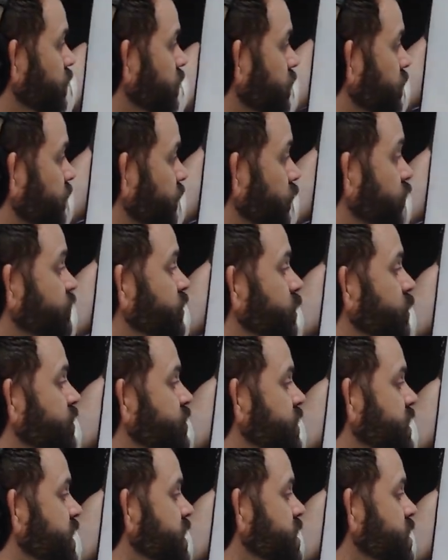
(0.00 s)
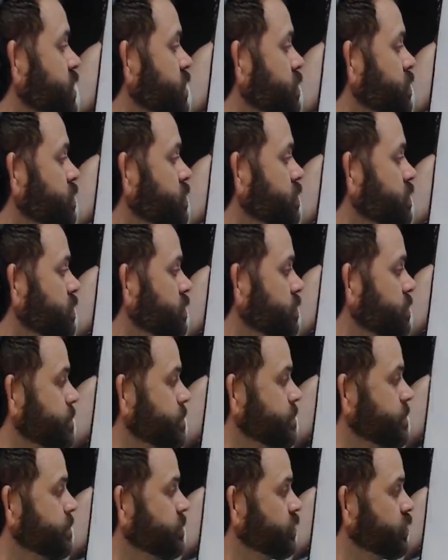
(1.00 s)
First, it was EU
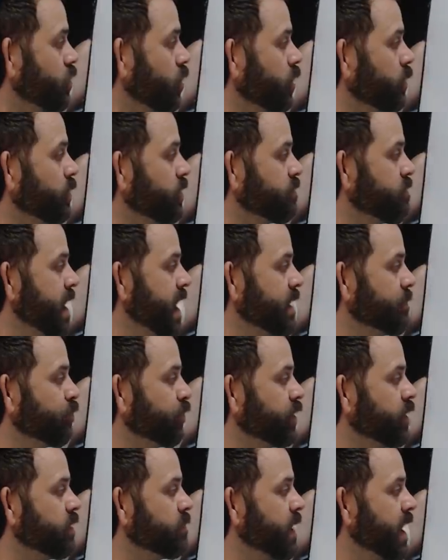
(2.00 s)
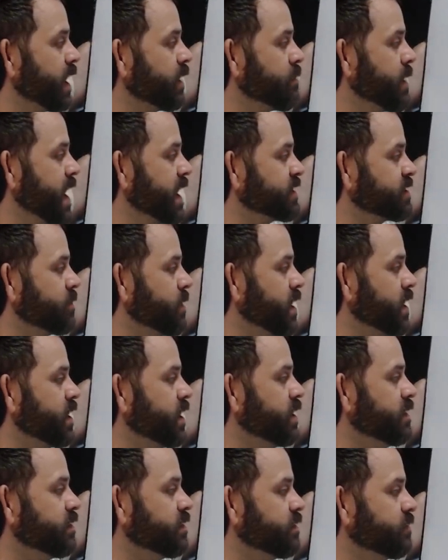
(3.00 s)
started with ma- bringing back mask
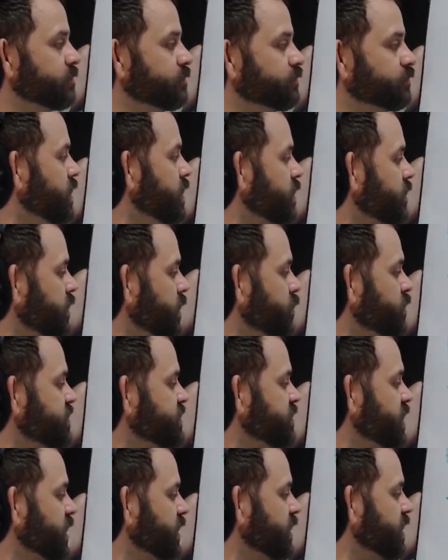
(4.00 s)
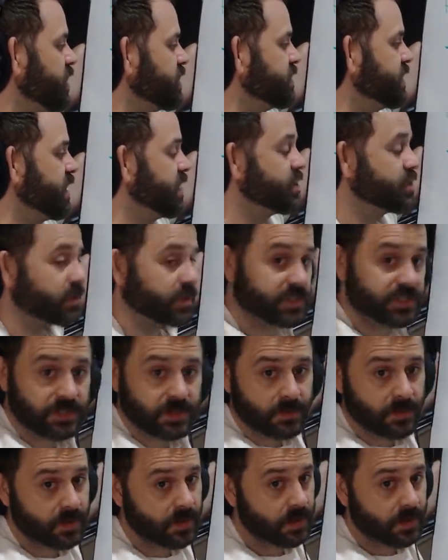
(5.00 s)
mandates. Then we saw Los Angeles
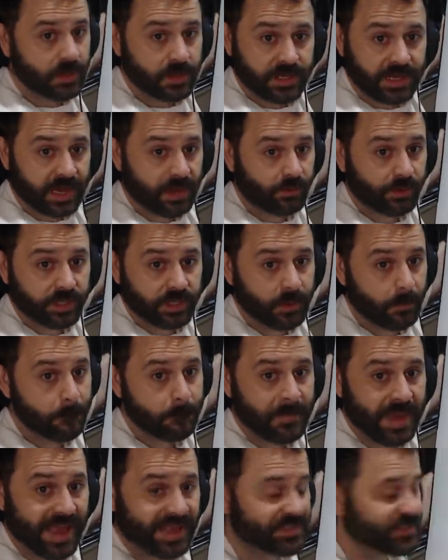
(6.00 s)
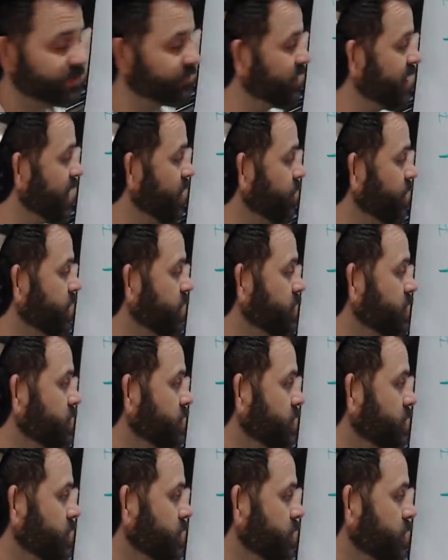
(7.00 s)
County, massive county
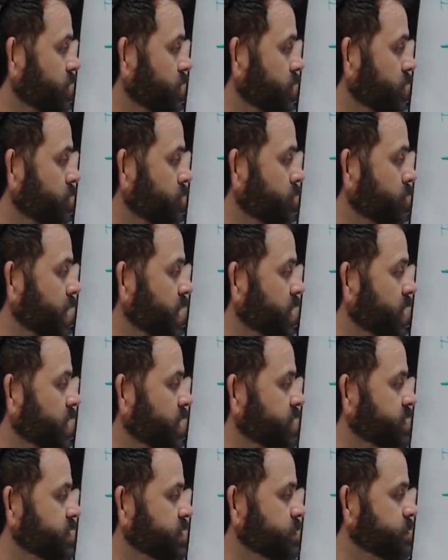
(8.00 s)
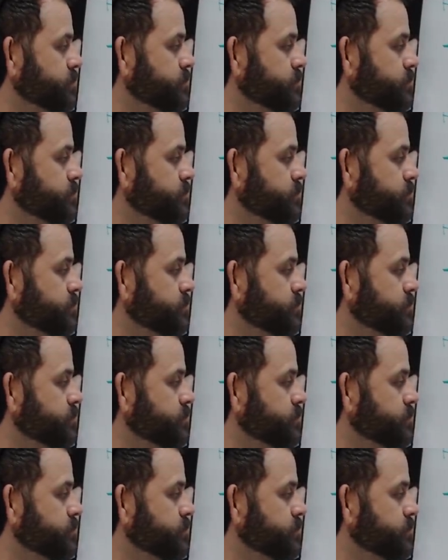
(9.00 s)
mandates.